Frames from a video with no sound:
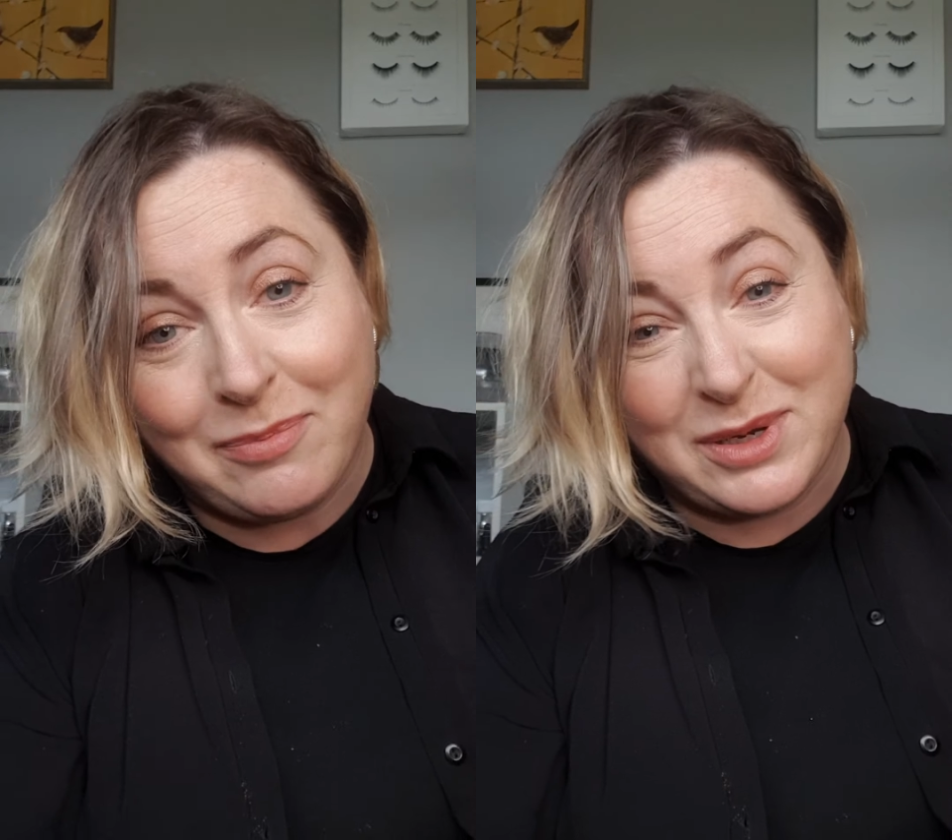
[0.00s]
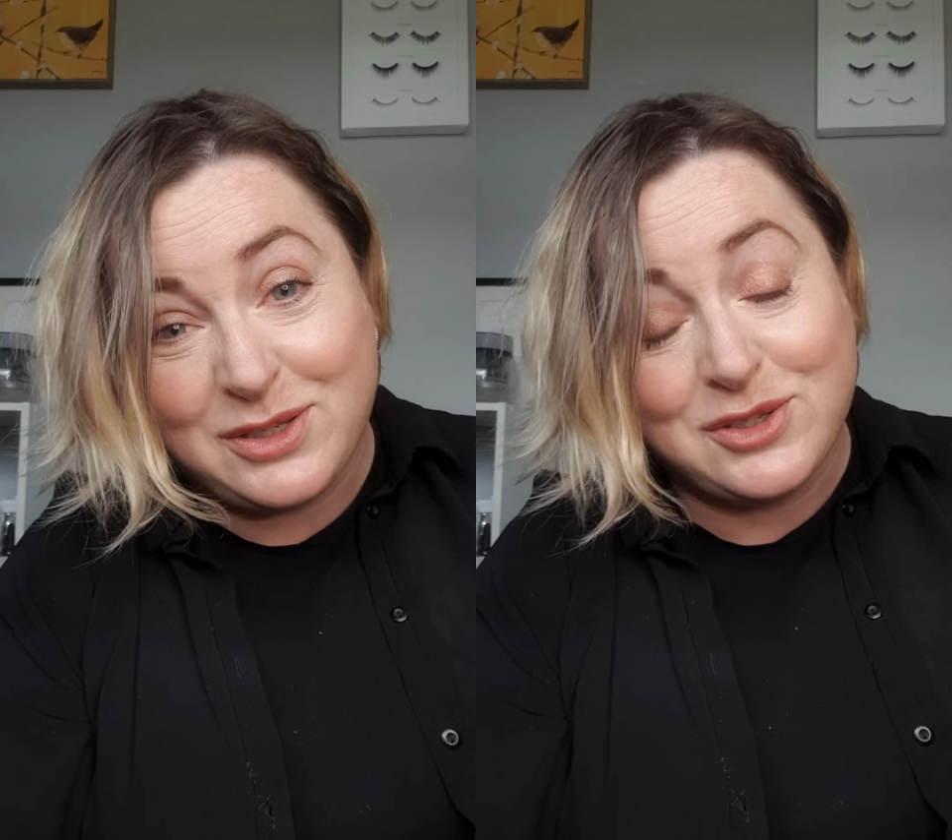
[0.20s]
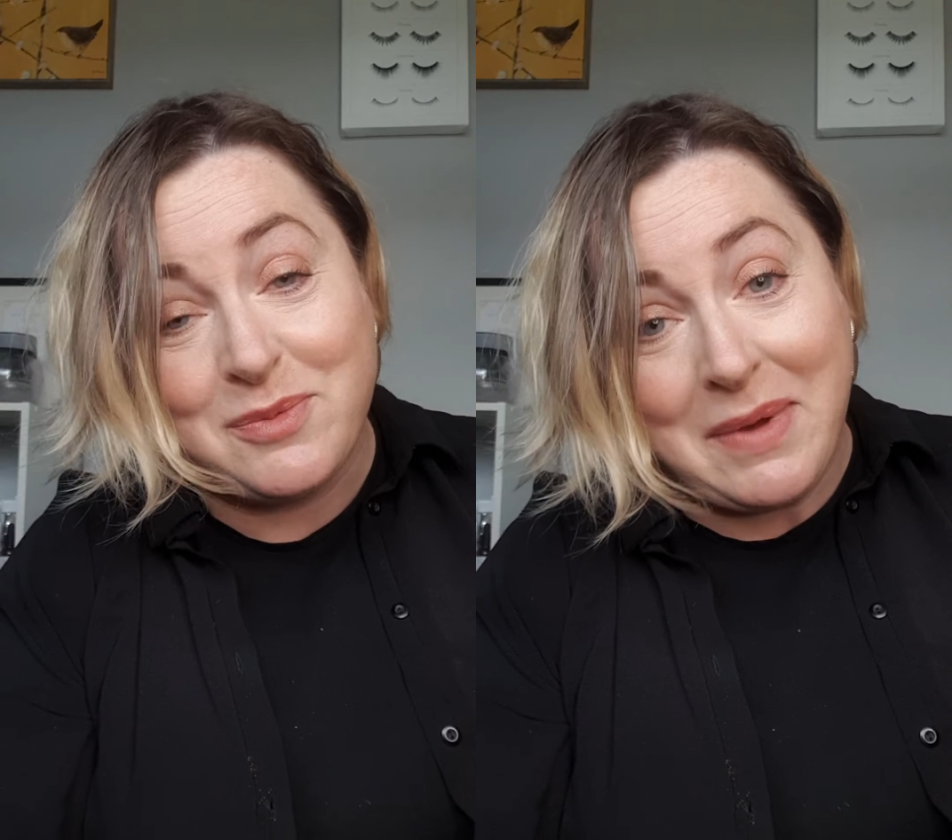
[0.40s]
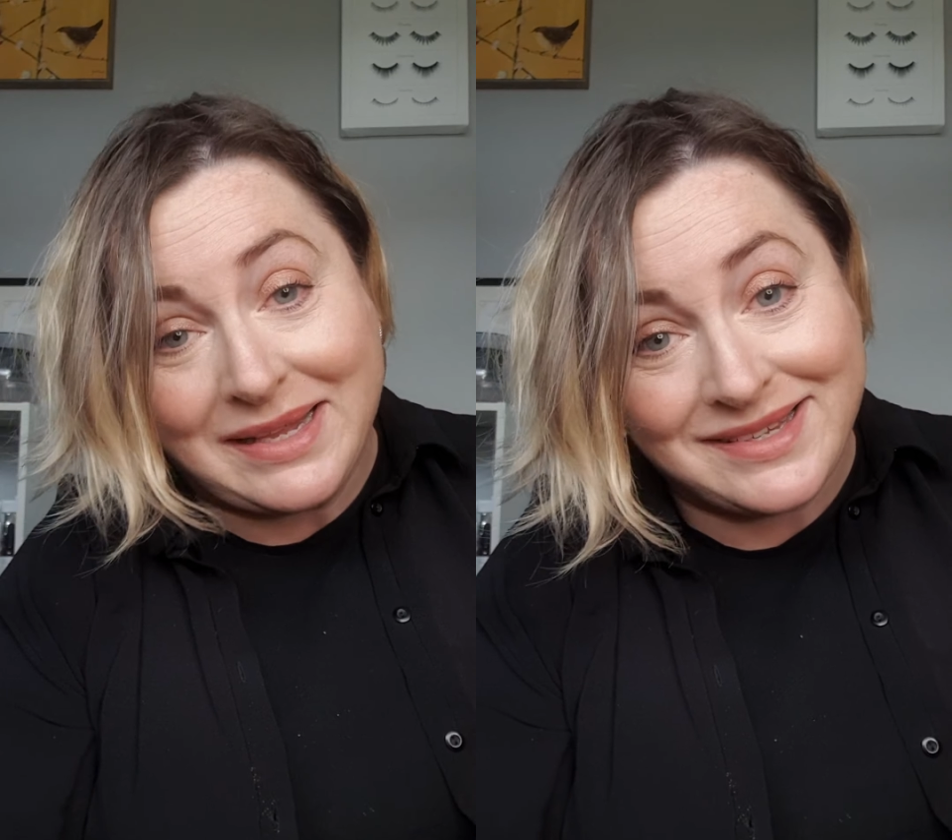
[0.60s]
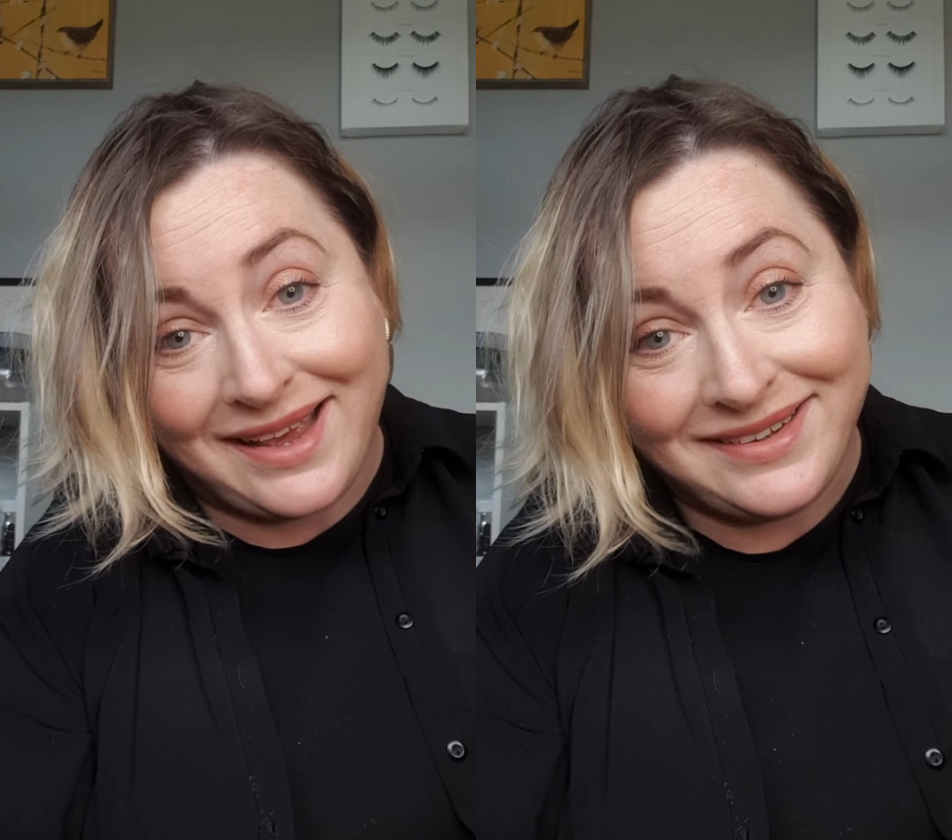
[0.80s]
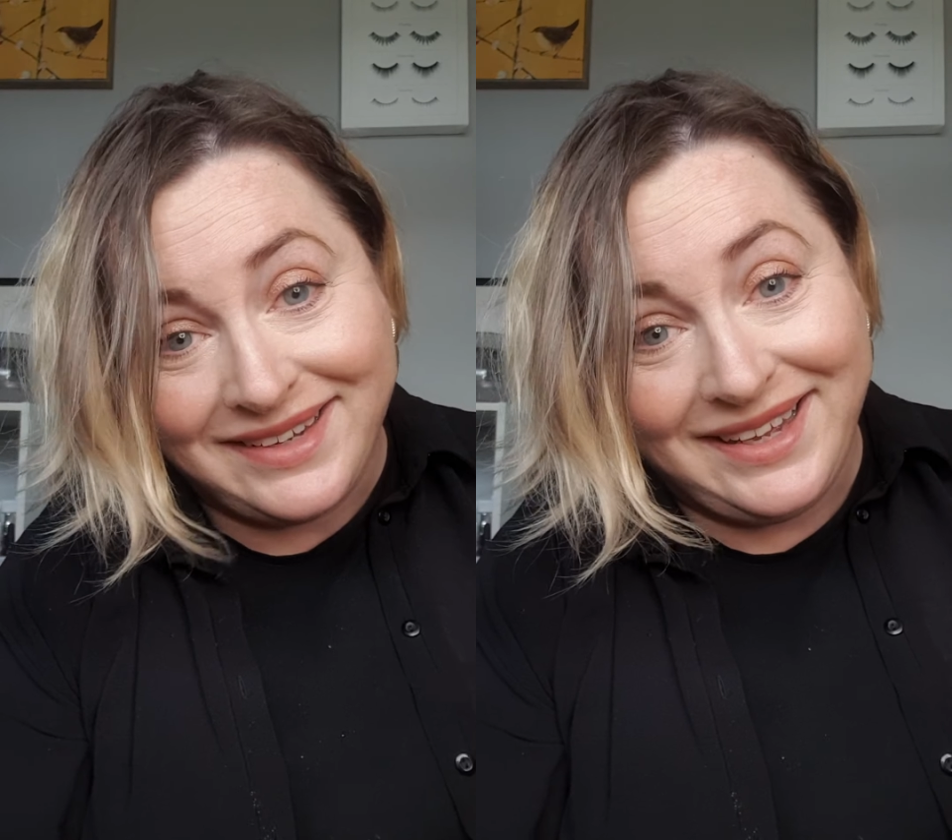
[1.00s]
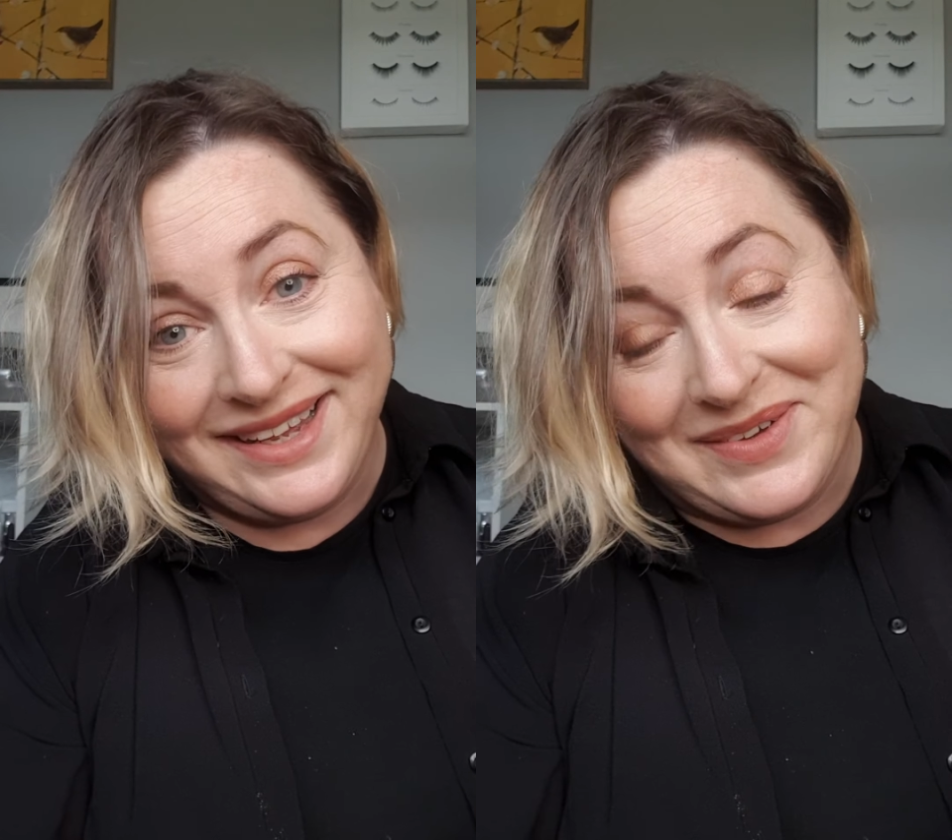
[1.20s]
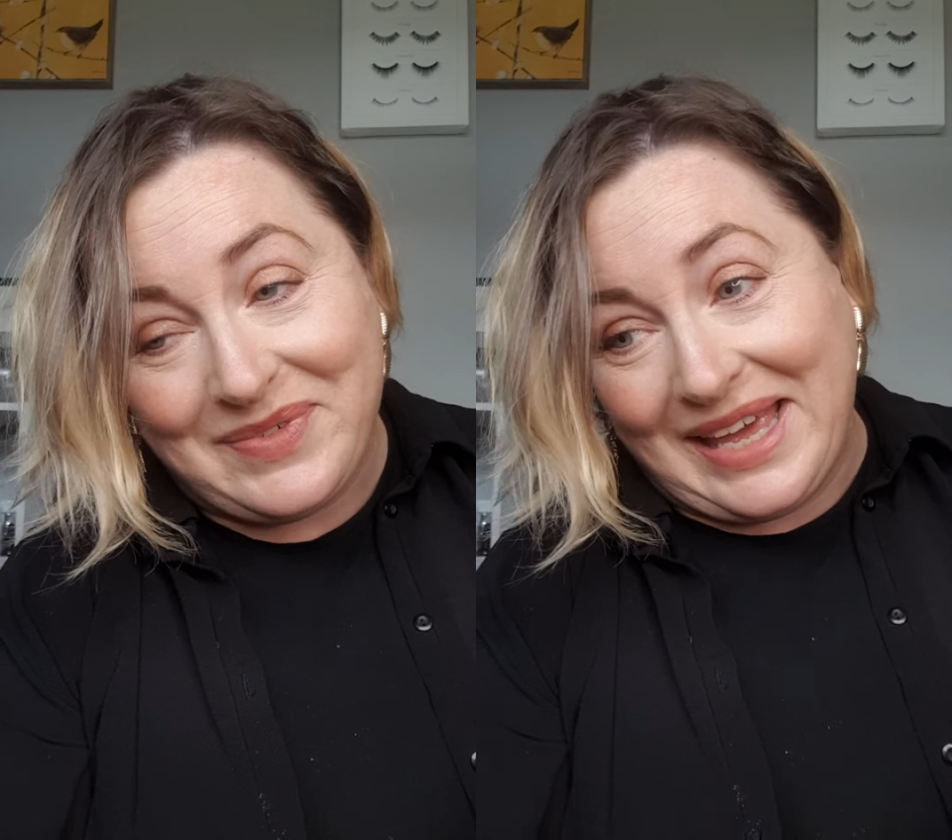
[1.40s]
but it doesn't matter,
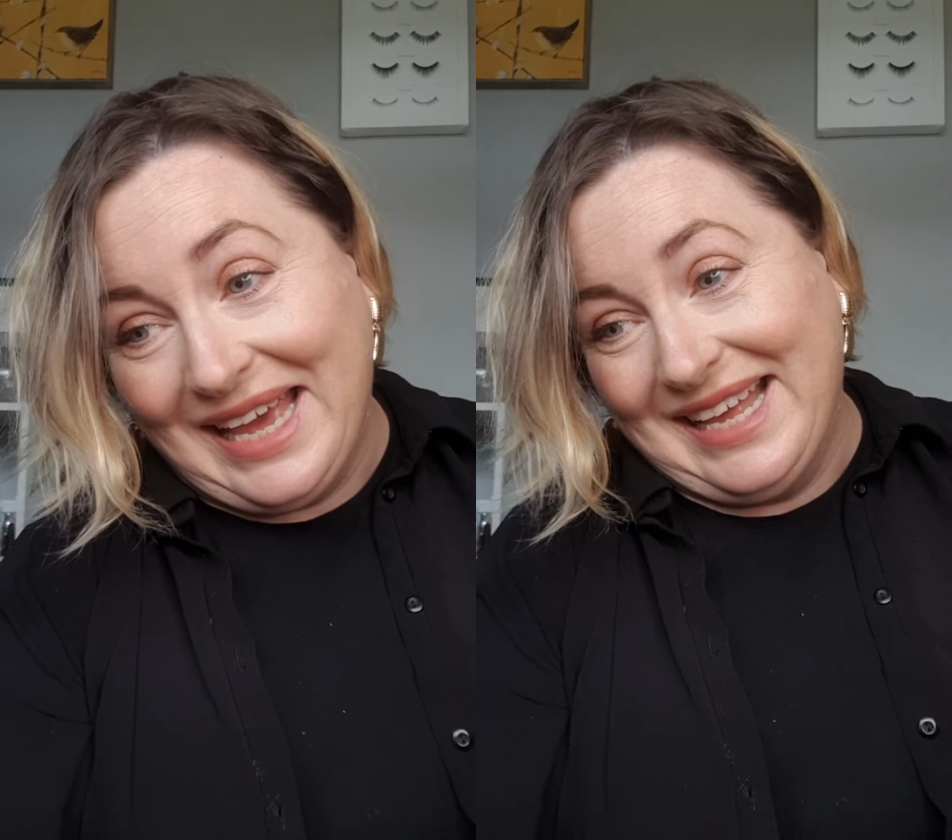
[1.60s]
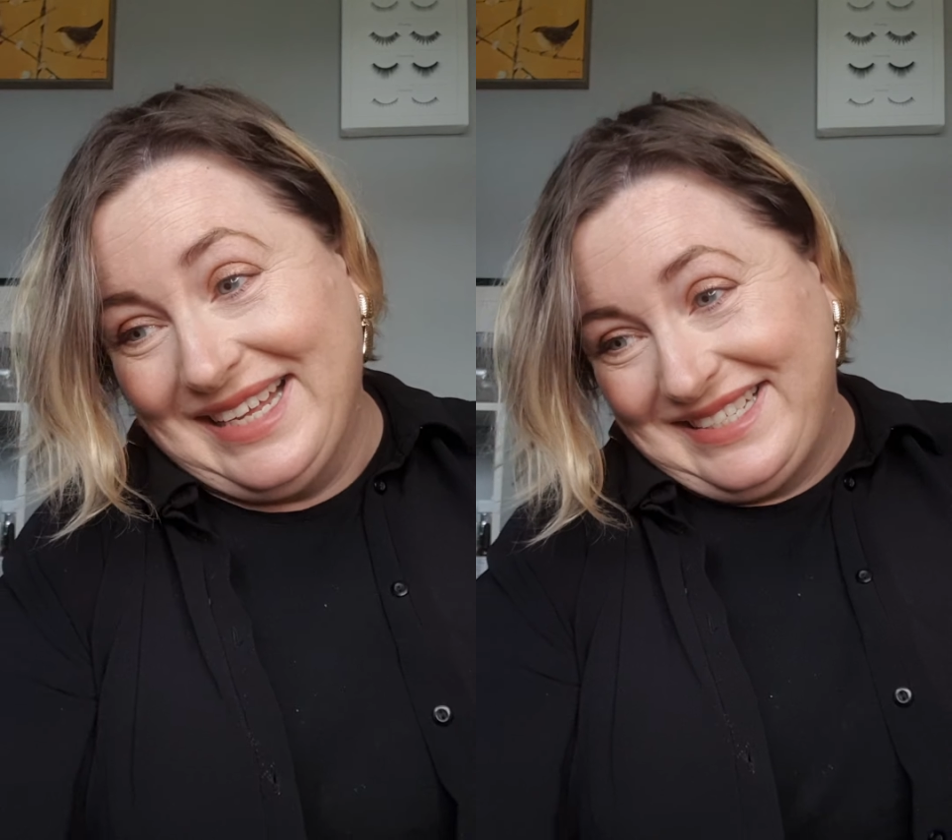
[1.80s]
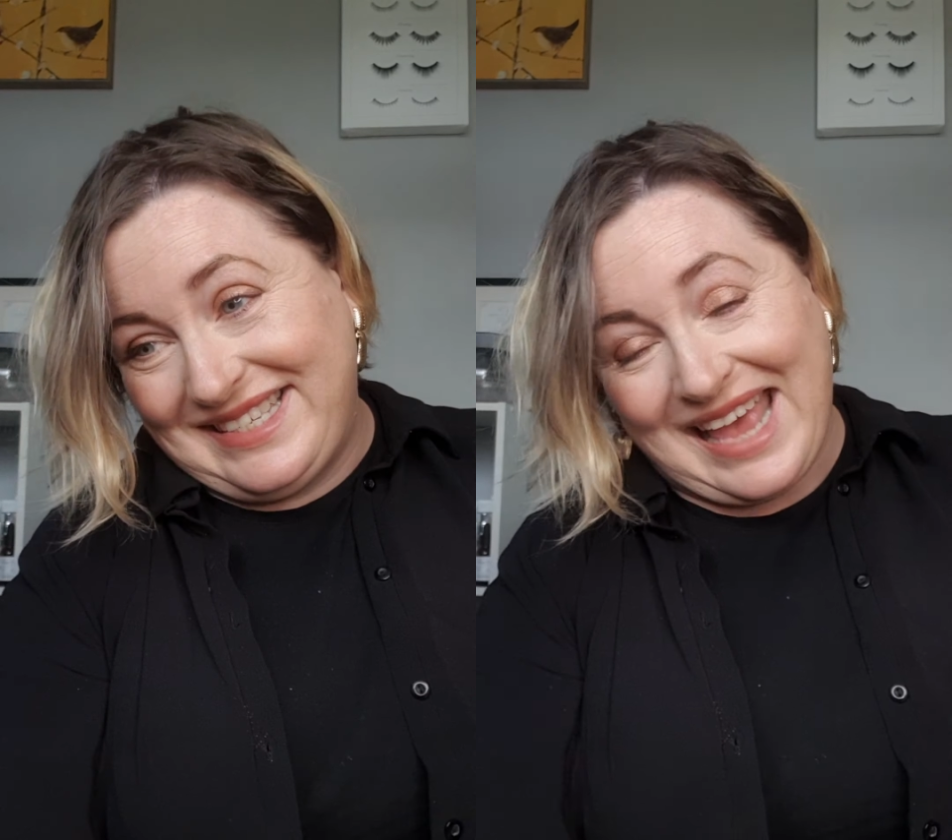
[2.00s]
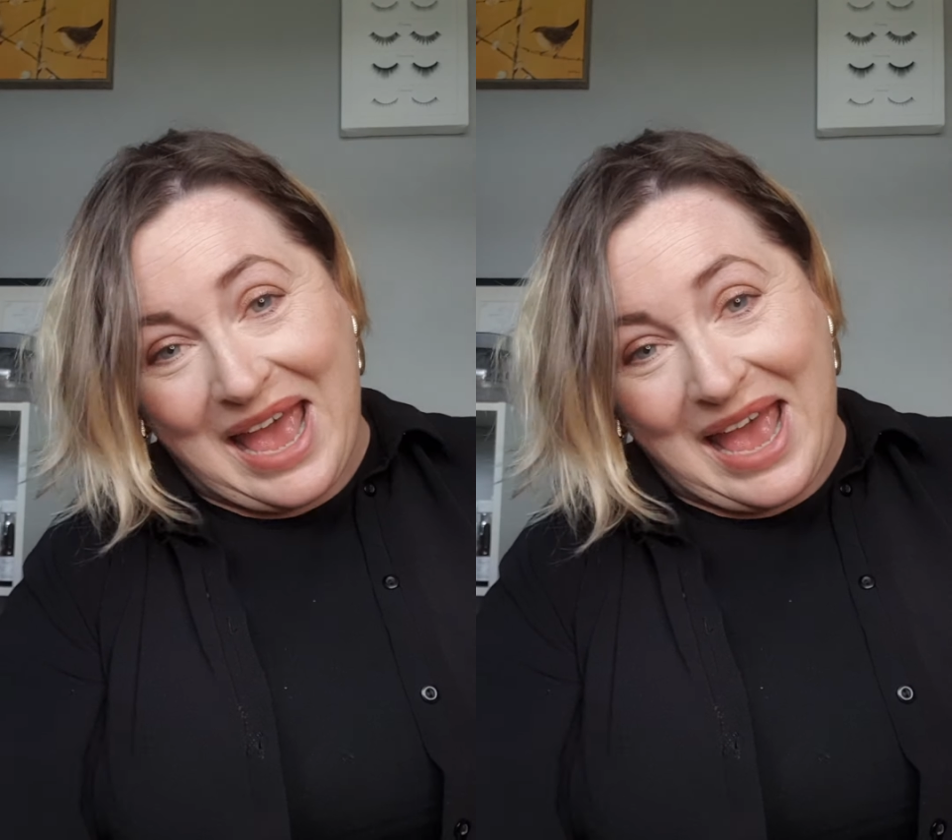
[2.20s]
because